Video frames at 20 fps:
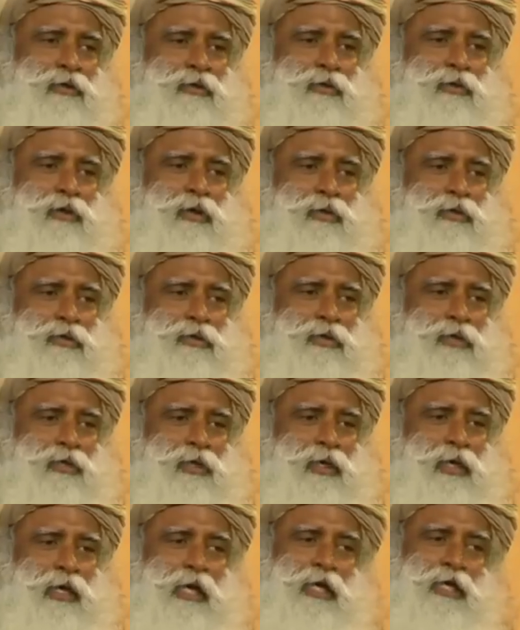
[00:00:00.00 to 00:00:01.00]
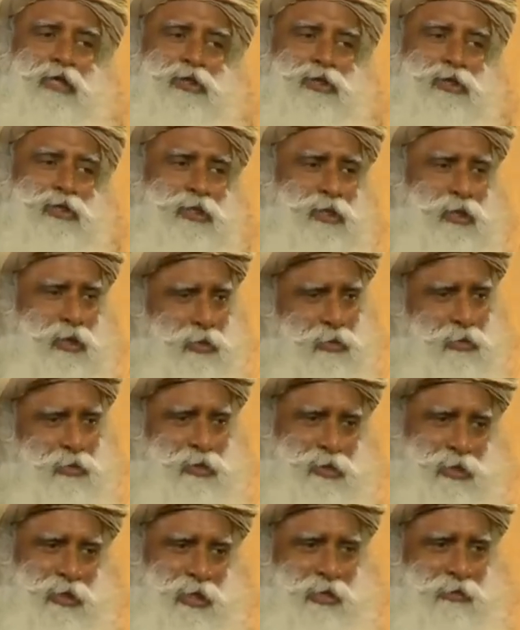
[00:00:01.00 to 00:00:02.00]
you not engineer
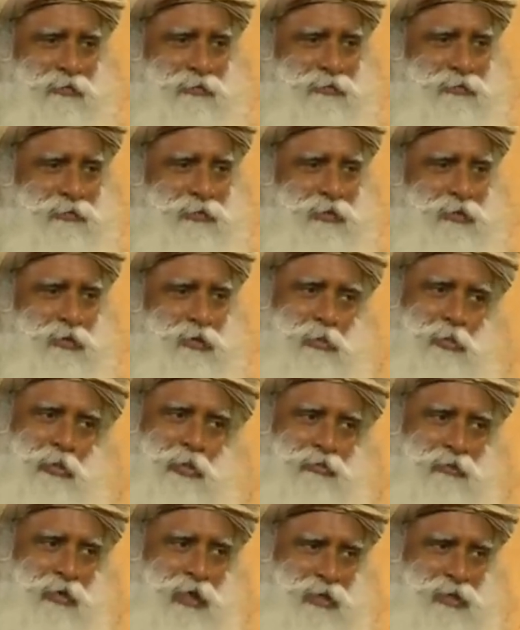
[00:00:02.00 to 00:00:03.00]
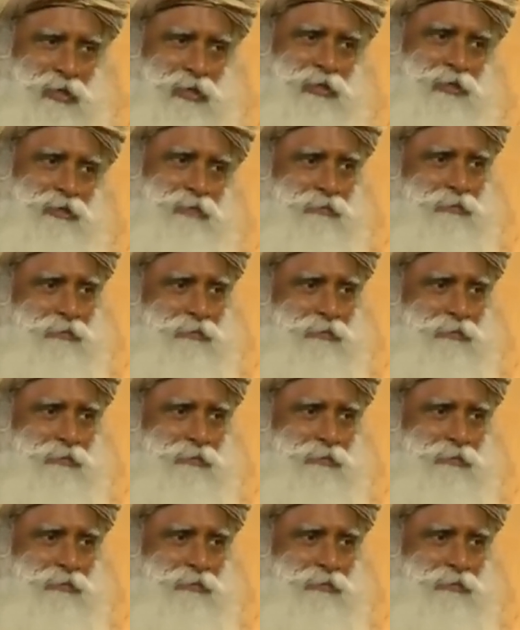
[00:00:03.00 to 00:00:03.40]
yourself to perfection?